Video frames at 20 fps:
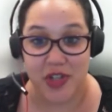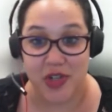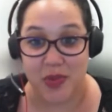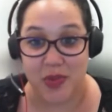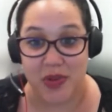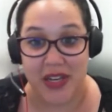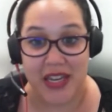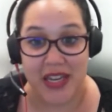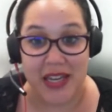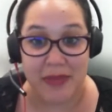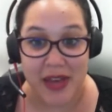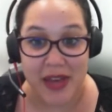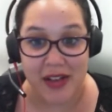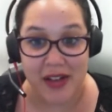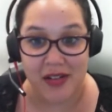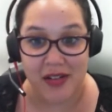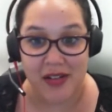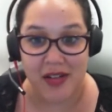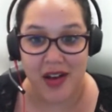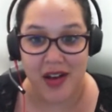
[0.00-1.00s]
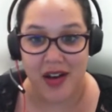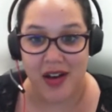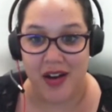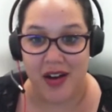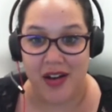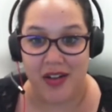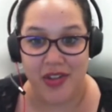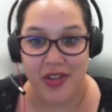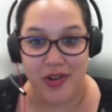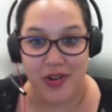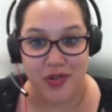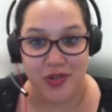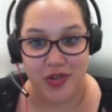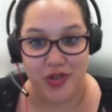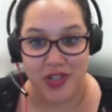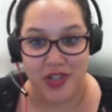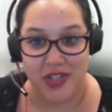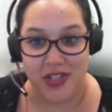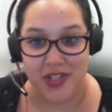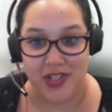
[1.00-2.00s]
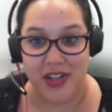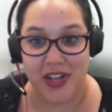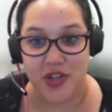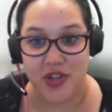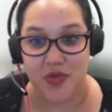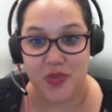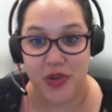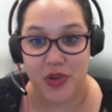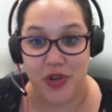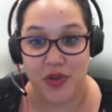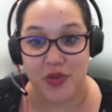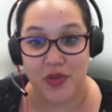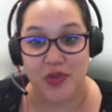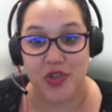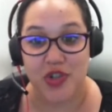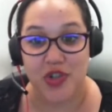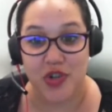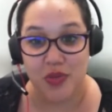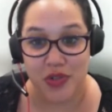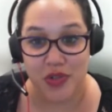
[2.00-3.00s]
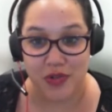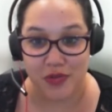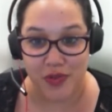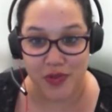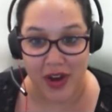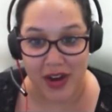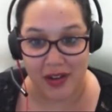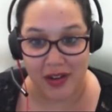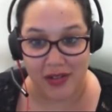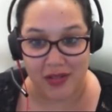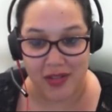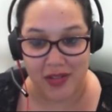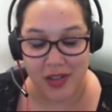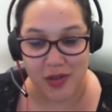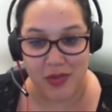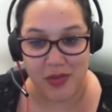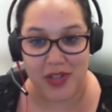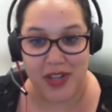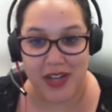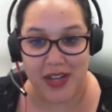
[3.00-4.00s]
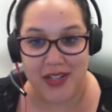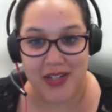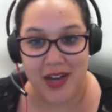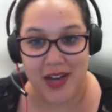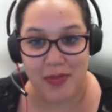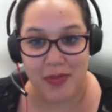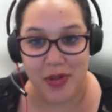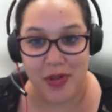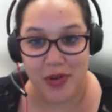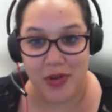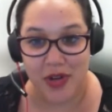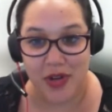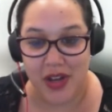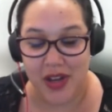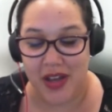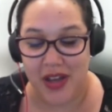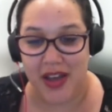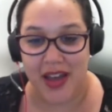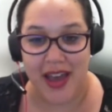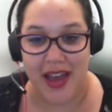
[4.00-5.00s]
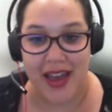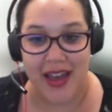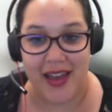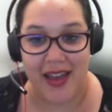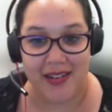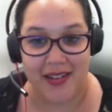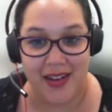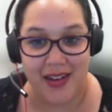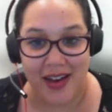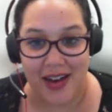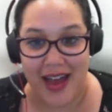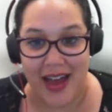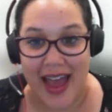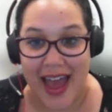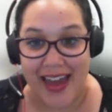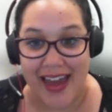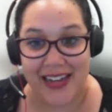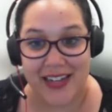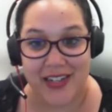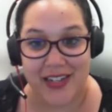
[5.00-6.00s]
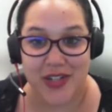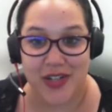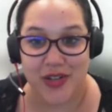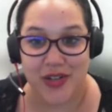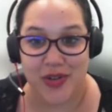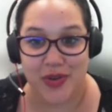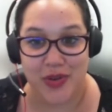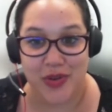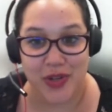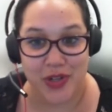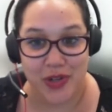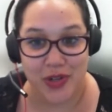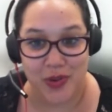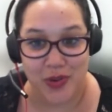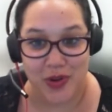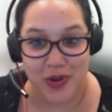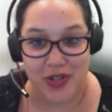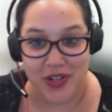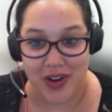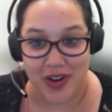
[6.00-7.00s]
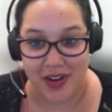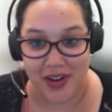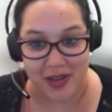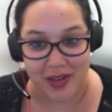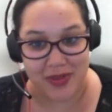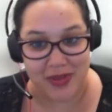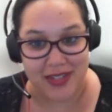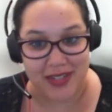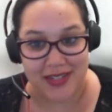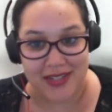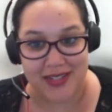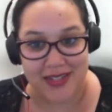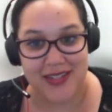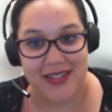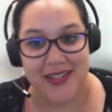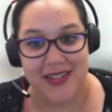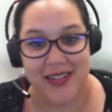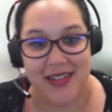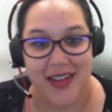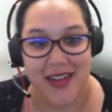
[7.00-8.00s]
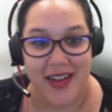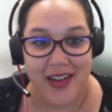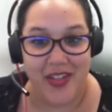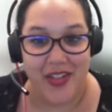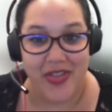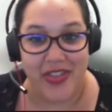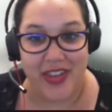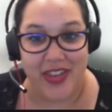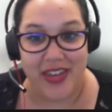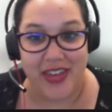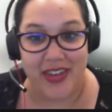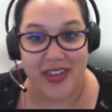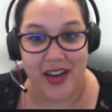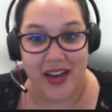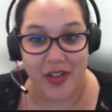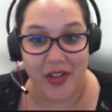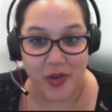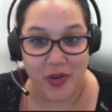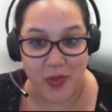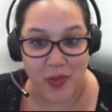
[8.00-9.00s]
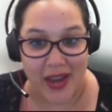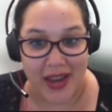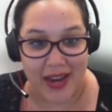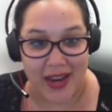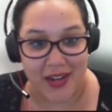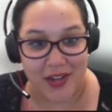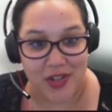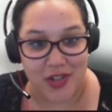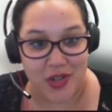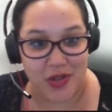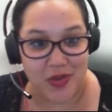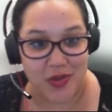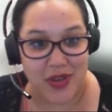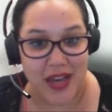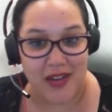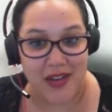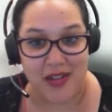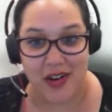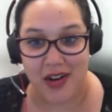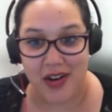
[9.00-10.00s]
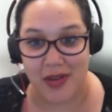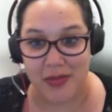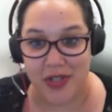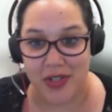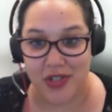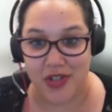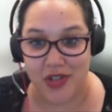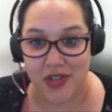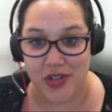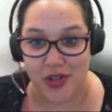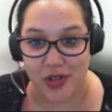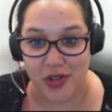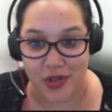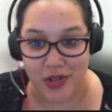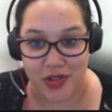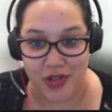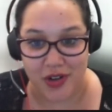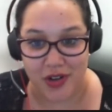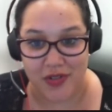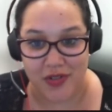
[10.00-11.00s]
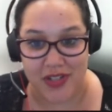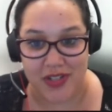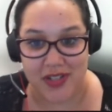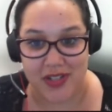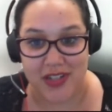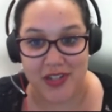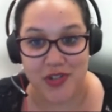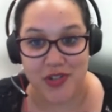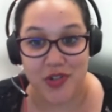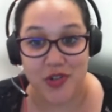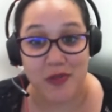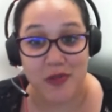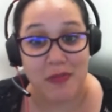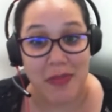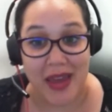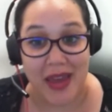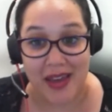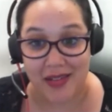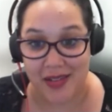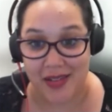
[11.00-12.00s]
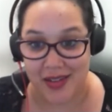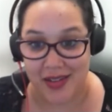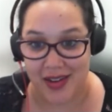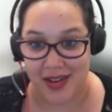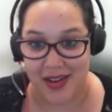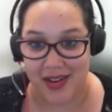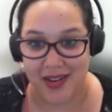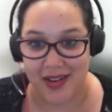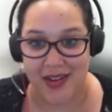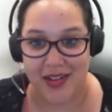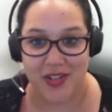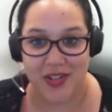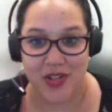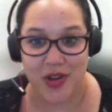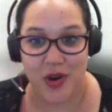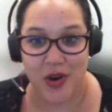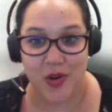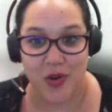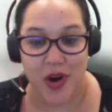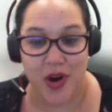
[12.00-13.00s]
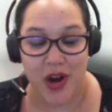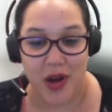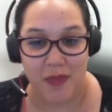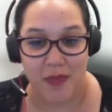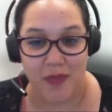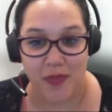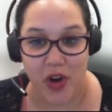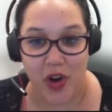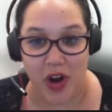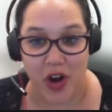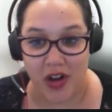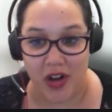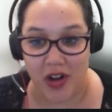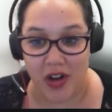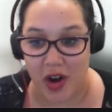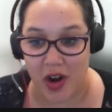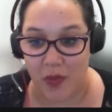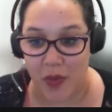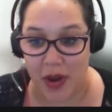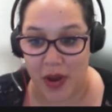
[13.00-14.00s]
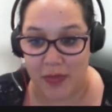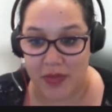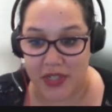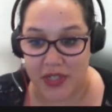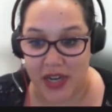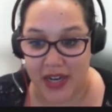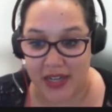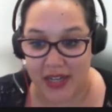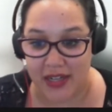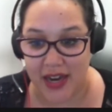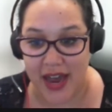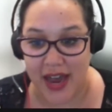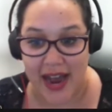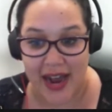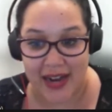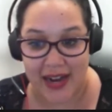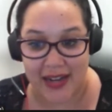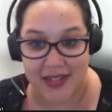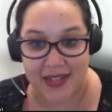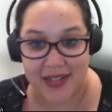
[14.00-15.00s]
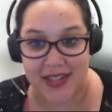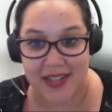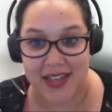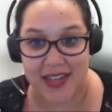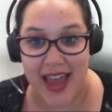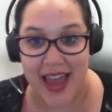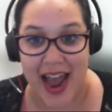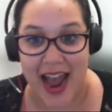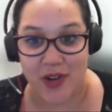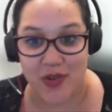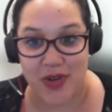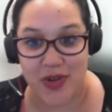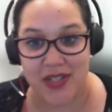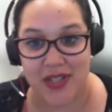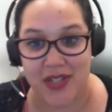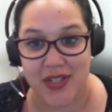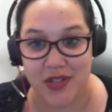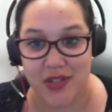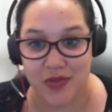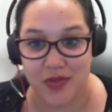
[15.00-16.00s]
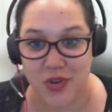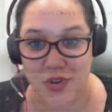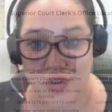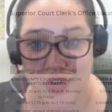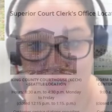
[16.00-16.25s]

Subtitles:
to an email. There's just a selection where you choose the file that you would like to upload and add it to your documents. The other way to get documents to the clerk's office is to mail it in. So our website has the addresses for